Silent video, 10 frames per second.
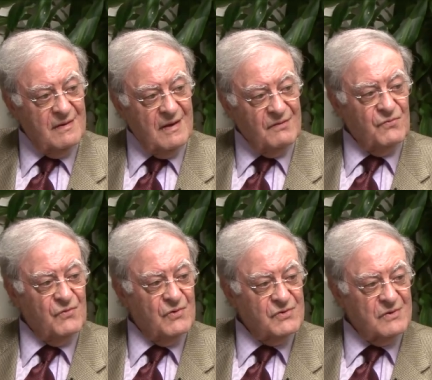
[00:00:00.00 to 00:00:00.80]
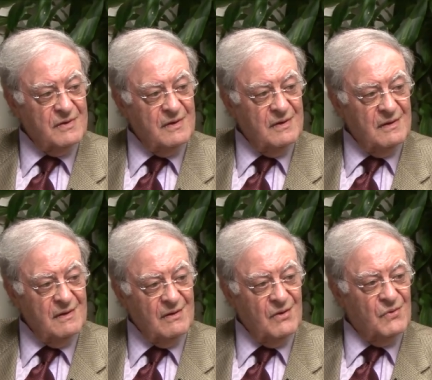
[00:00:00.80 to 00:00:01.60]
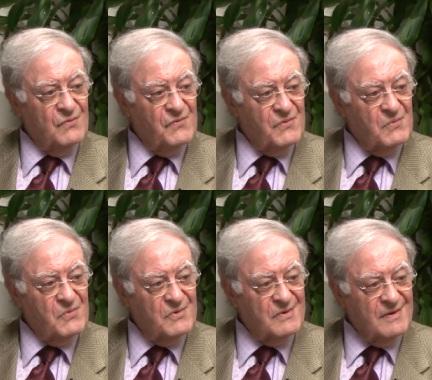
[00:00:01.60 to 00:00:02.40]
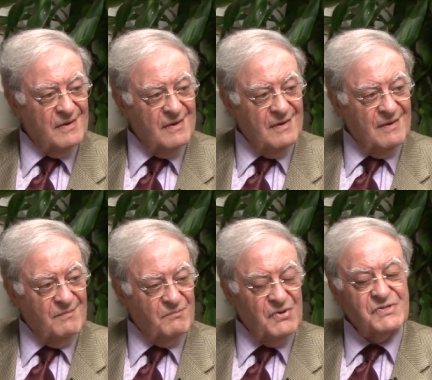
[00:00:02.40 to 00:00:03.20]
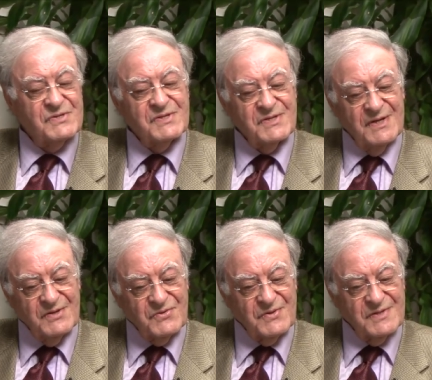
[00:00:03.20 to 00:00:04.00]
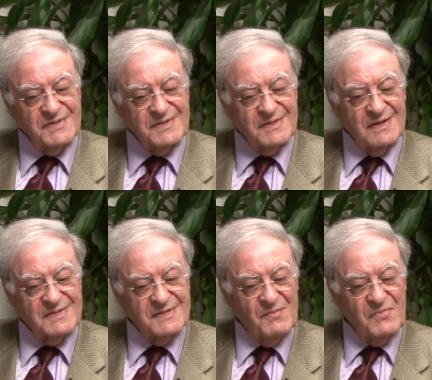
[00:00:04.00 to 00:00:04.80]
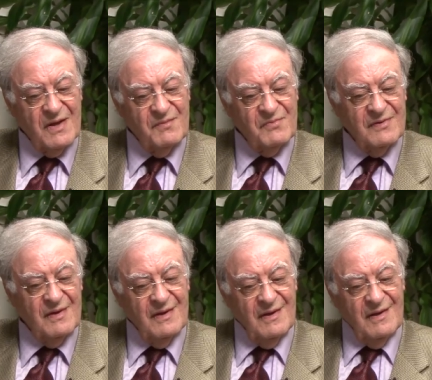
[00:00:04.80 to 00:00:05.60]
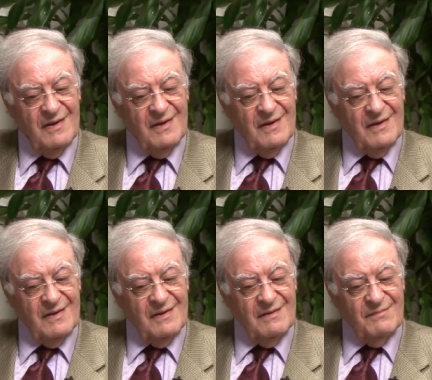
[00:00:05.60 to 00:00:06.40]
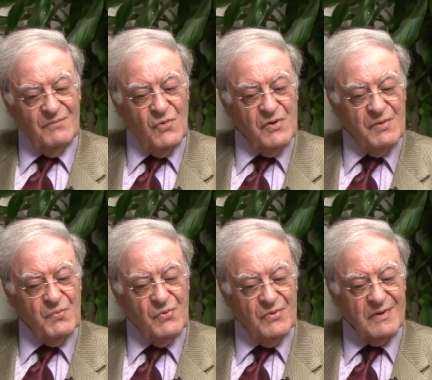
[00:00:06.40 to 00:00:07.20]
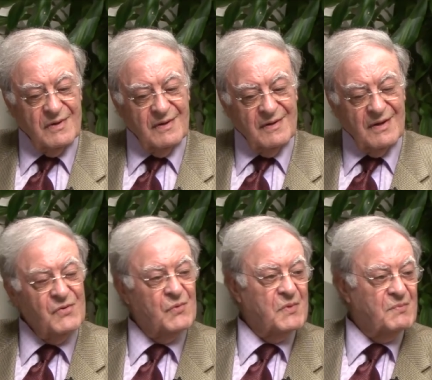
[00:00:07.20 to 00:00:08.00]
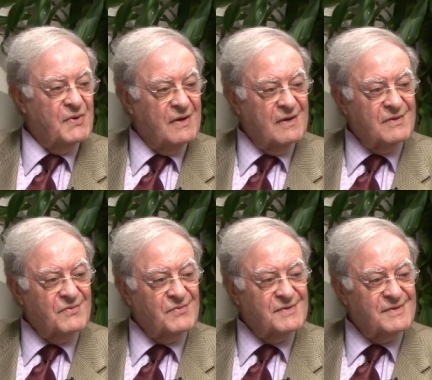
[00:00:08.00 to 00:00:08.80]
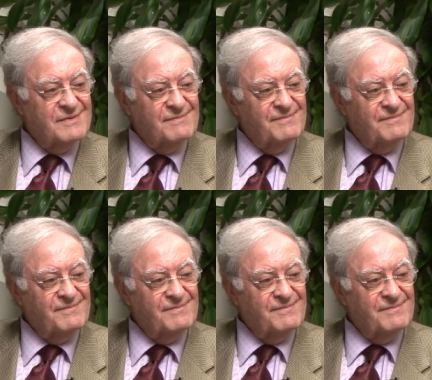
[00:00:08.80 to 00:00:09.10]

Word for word: unfortunately, all over the world. Business interests are sometimes more important than human being interests.